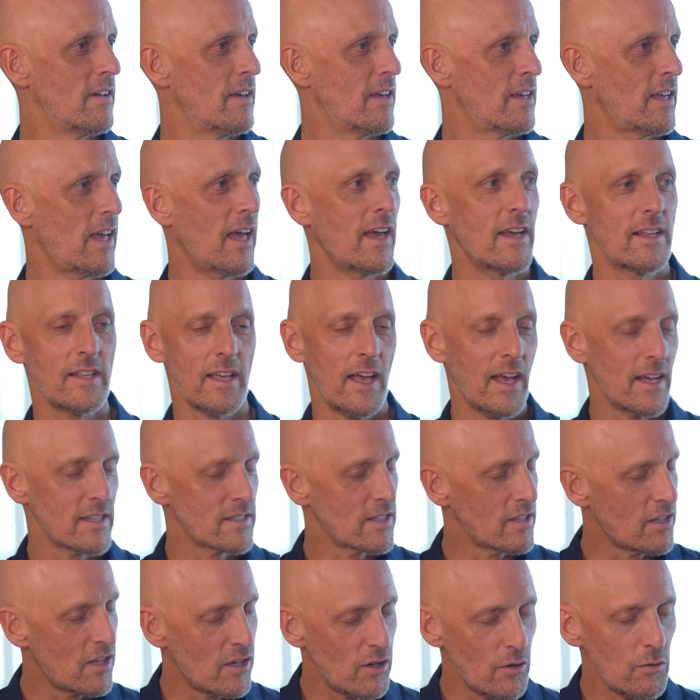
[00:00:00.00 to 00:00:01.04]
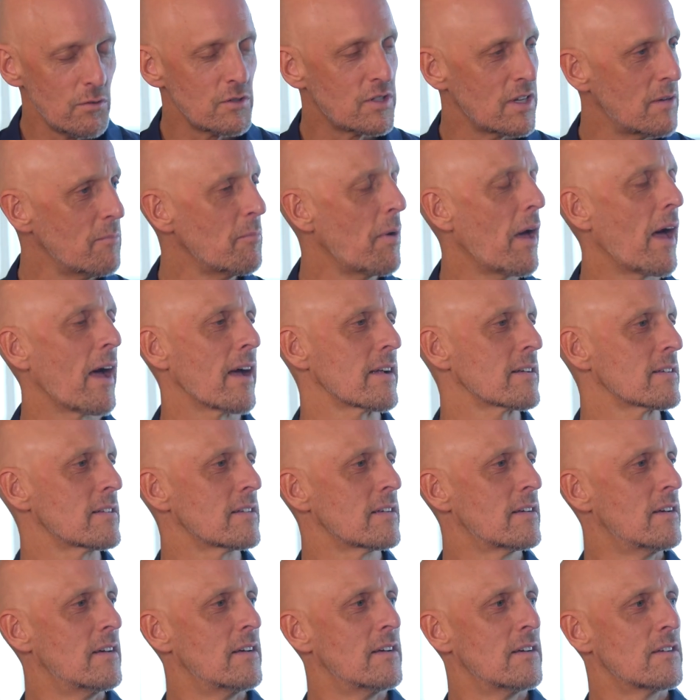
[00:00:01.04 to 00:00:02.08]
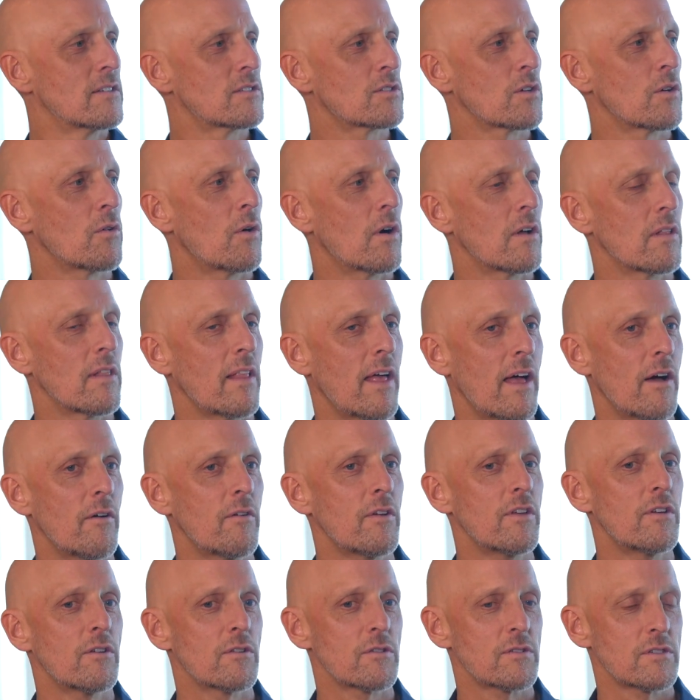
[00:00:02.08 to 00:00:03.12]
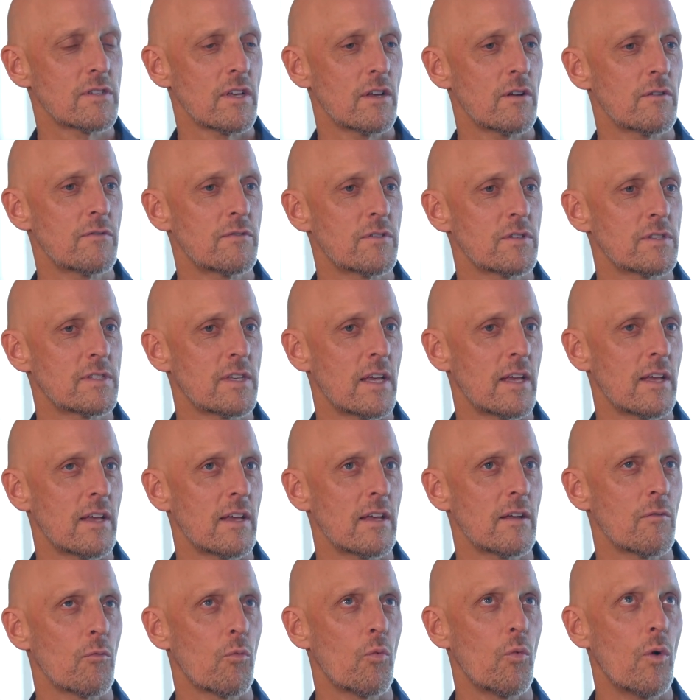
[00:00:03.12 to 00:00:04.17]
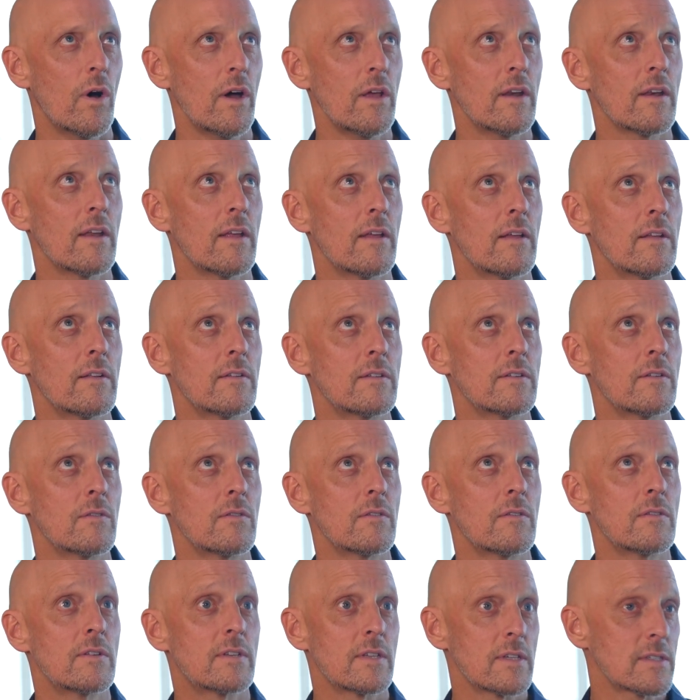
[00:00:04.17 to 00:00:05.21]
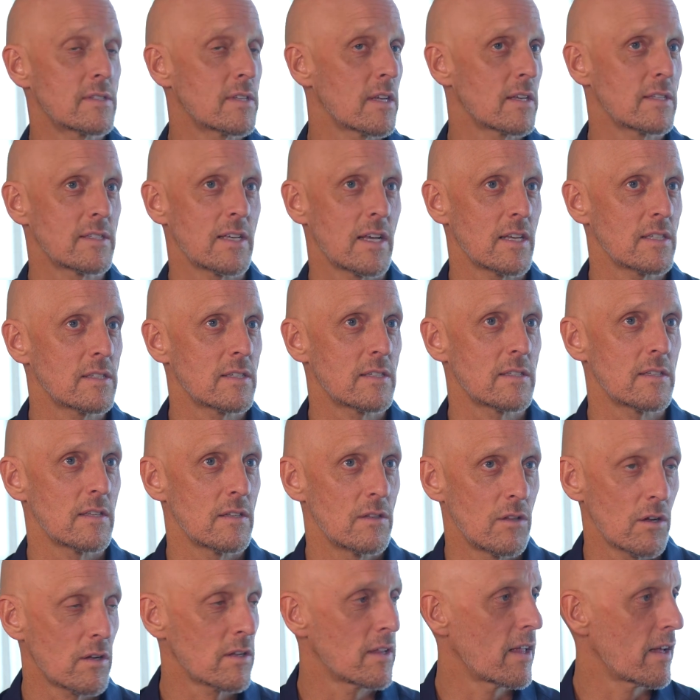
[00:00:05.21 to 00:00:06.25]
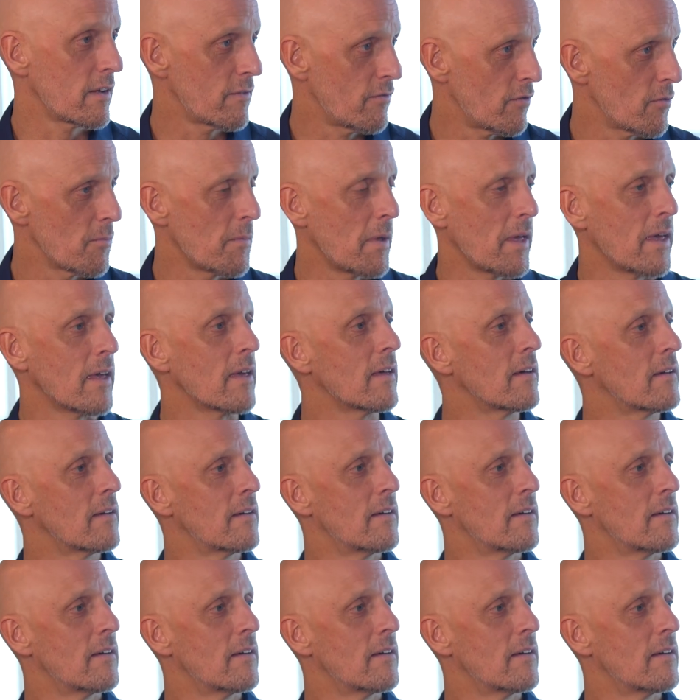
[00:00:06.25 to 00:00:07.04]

It has a huge impact. So allowing yourself to say, what does success look like for me?